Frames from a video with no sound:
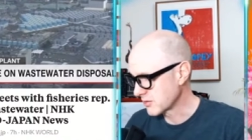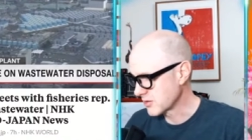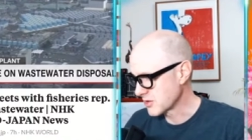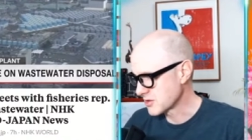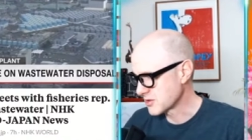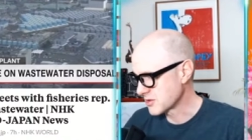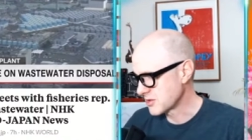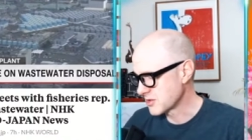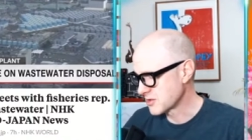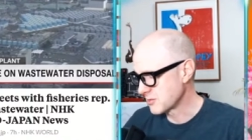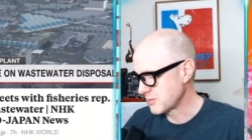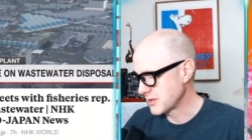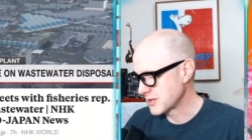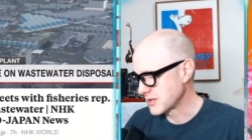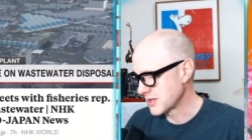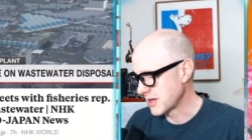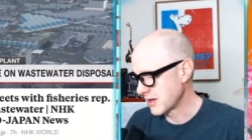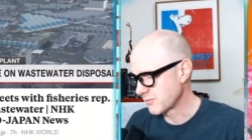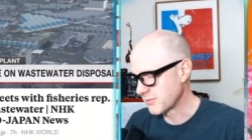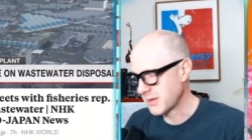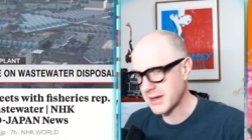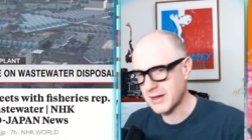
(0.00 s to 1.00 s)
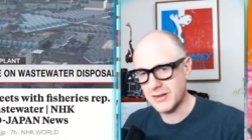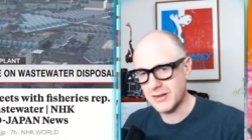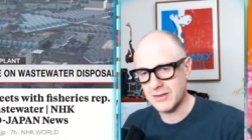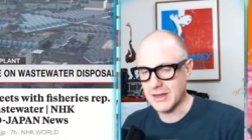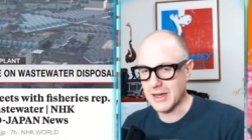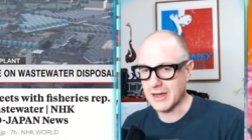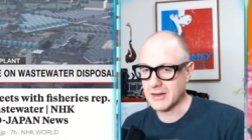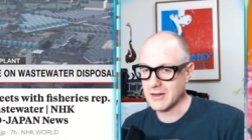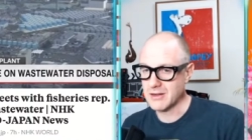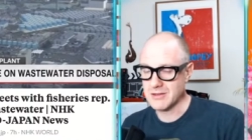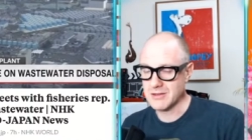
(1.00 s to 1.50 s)
just just to be safe back in the
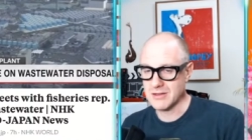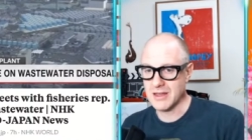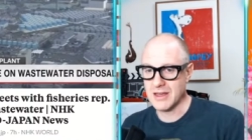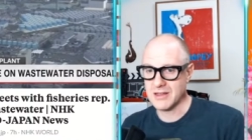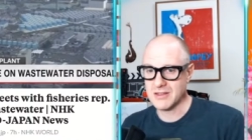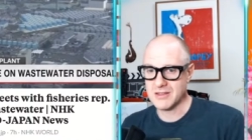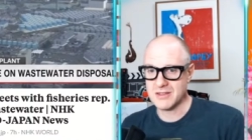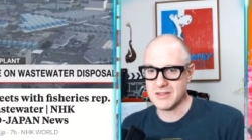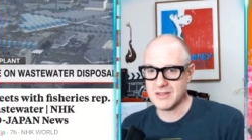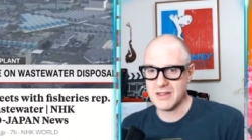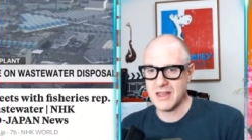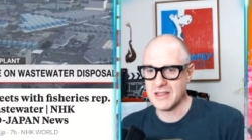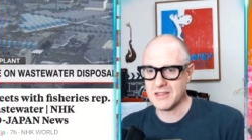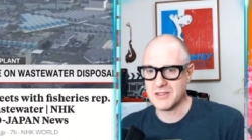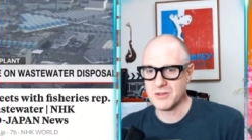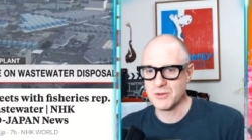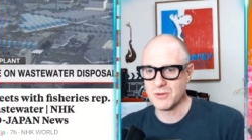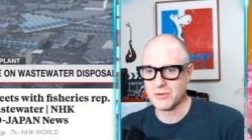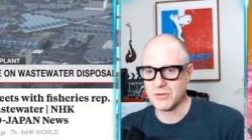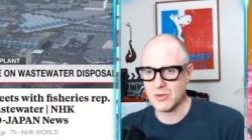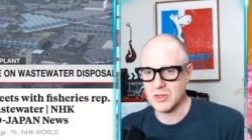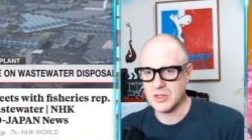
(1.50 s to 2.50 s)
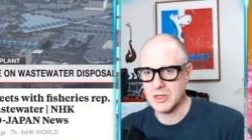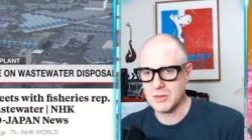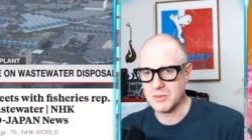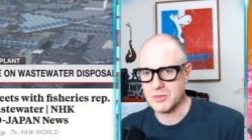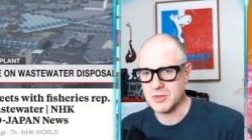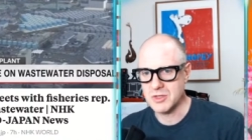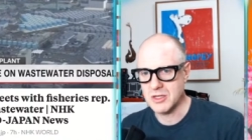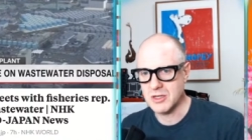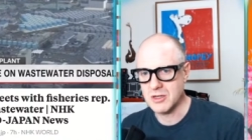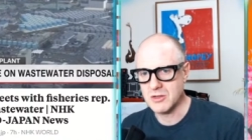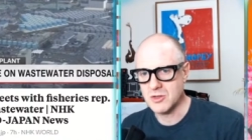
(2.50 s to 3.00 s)
80s, and that's that's still very deep
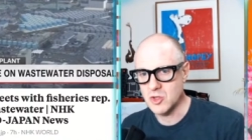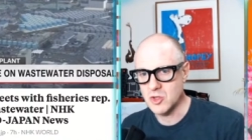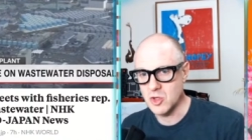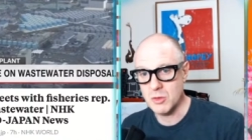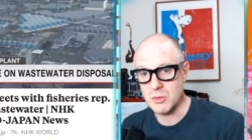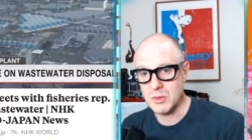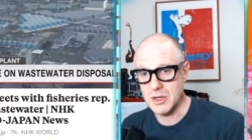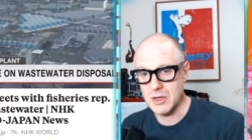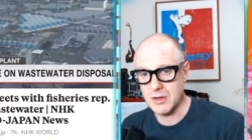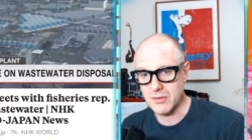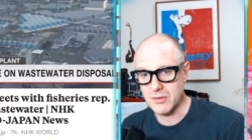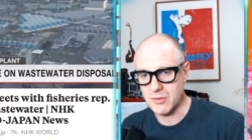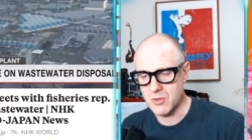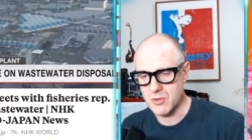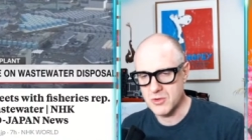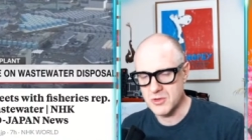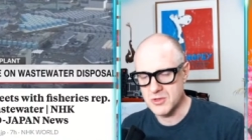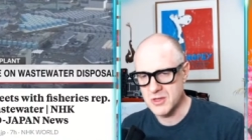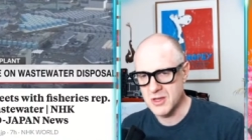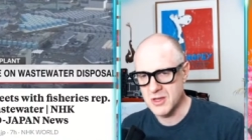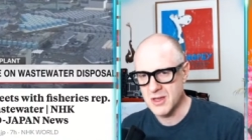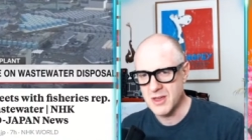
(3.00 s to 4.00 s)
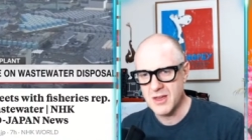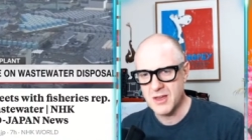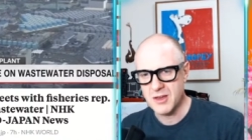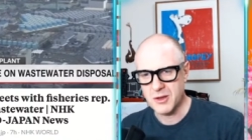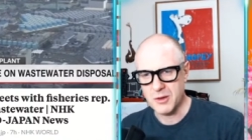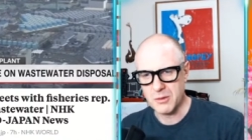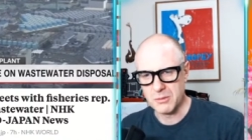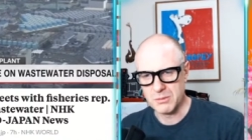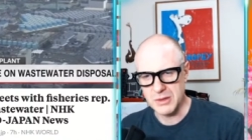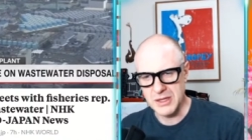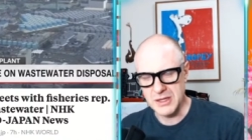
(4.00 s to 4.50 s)
seated. Germany, of course,
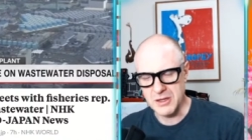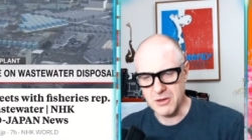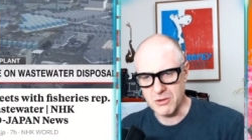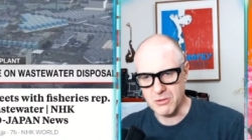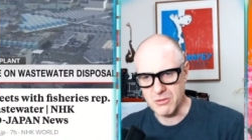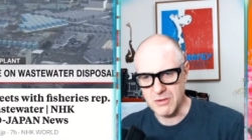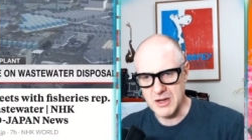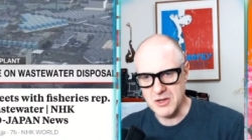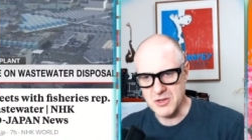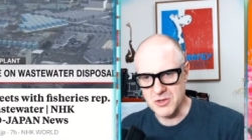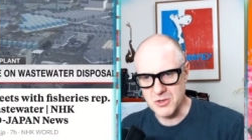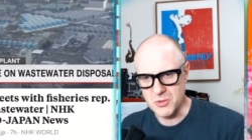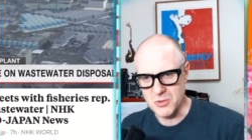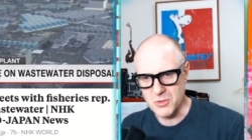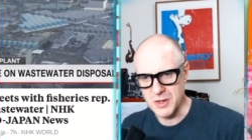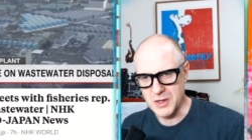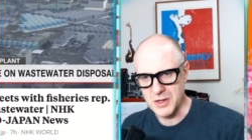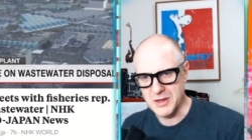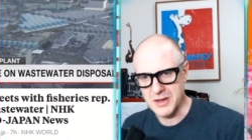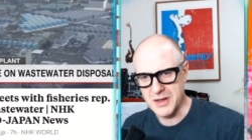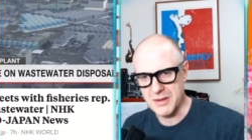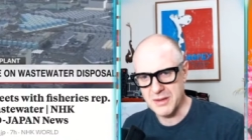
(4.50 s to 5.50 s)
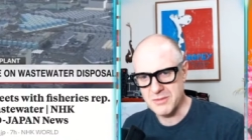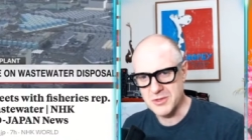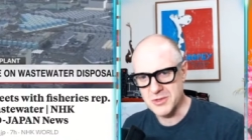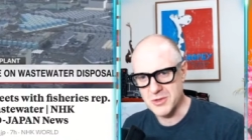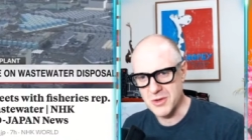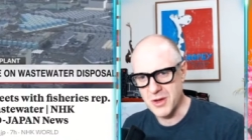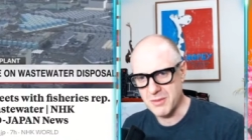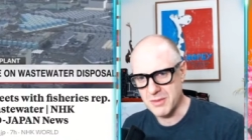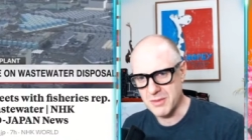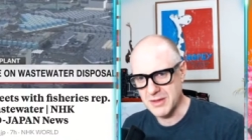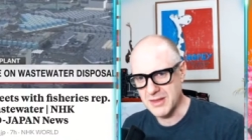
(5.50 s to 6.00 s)
completely irrational when it comes
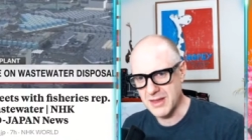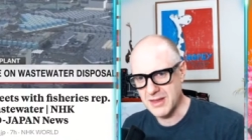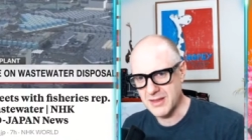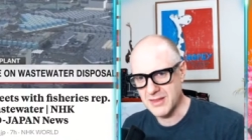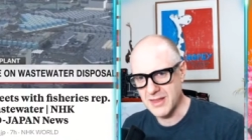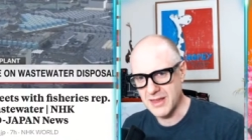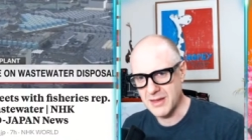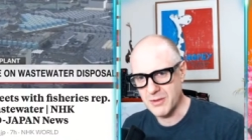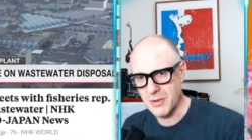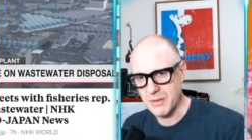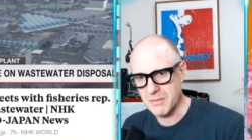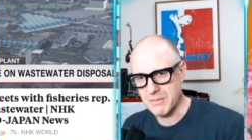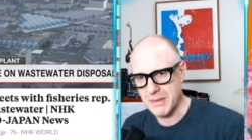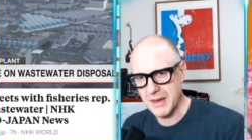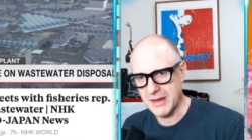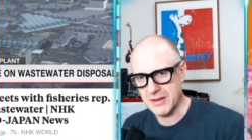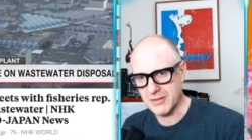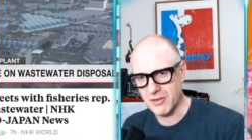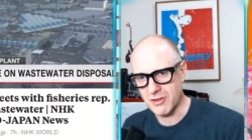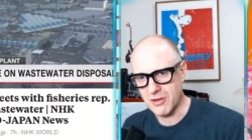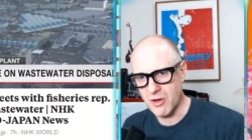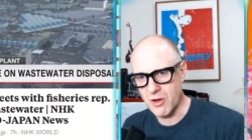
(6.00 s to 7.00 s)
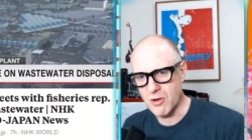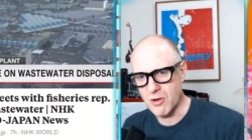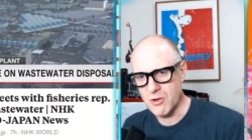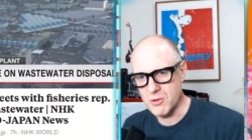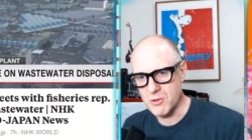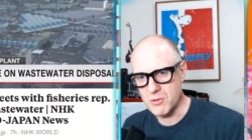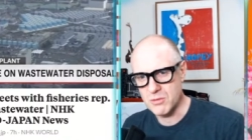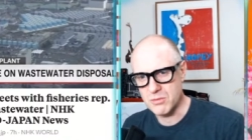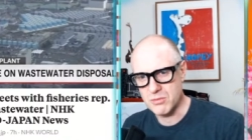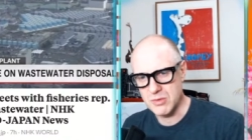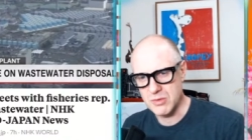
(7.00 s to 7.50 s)
to. I mean, they they went back to
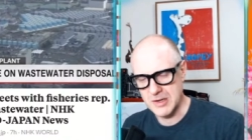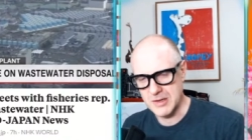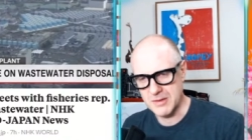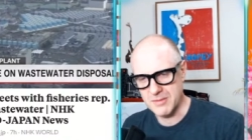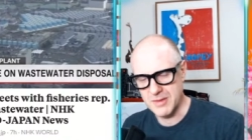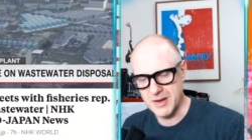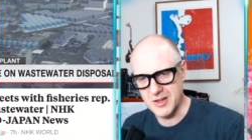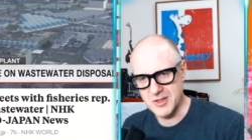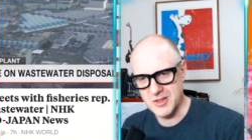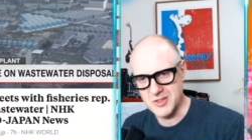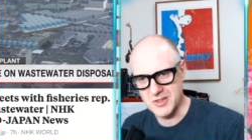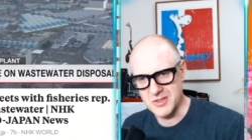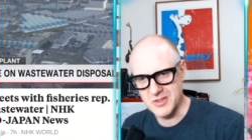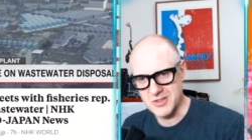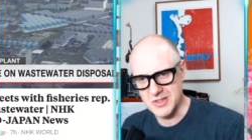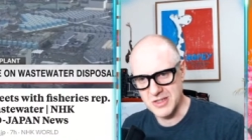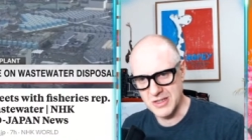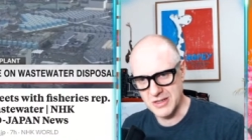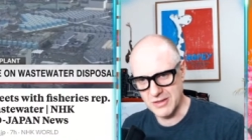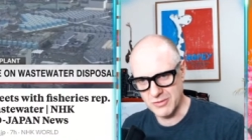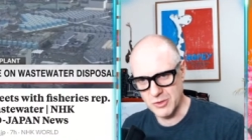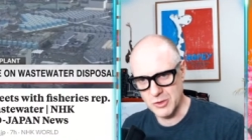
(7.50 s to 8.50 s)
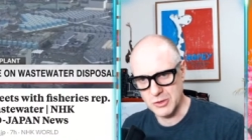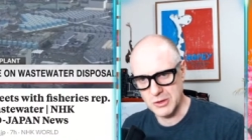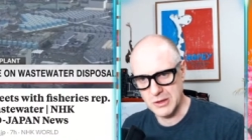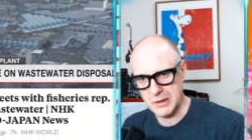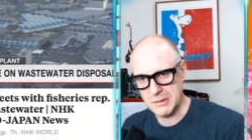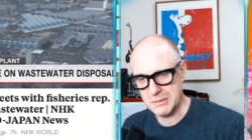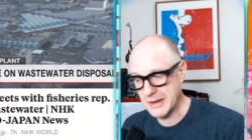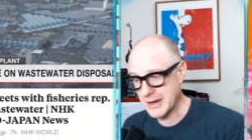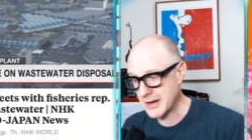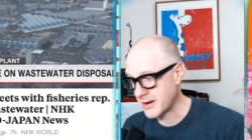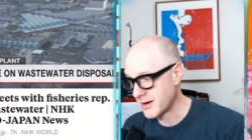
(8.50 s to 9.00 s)
coal pretty much instead of nuclear
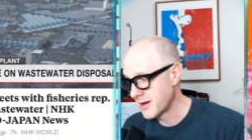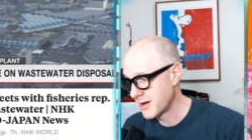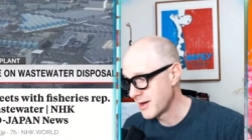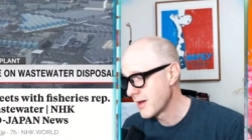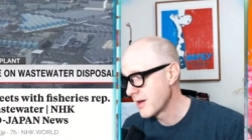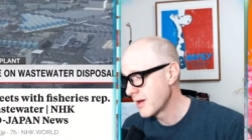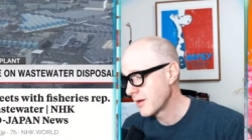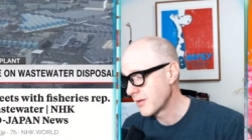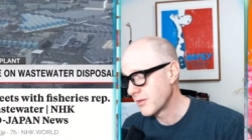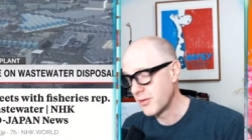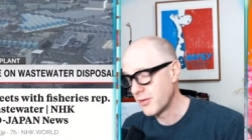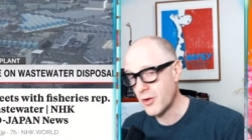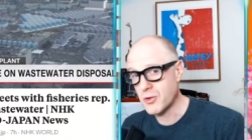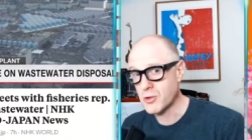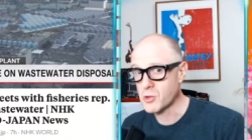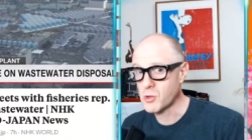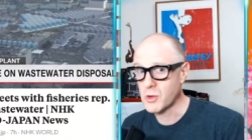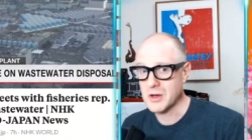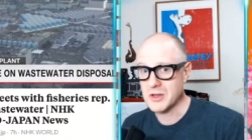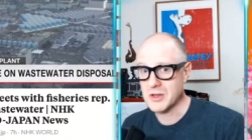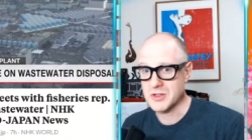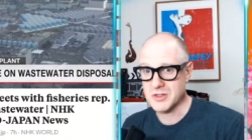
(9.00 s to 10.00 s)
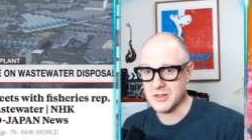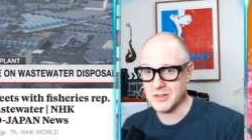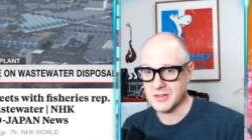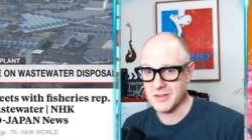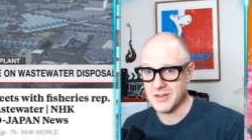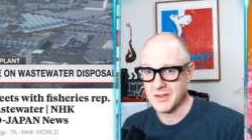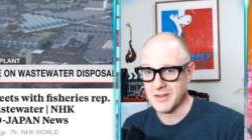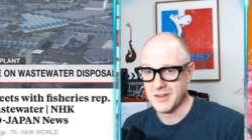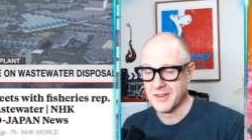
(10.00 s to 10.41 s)
power, no question question.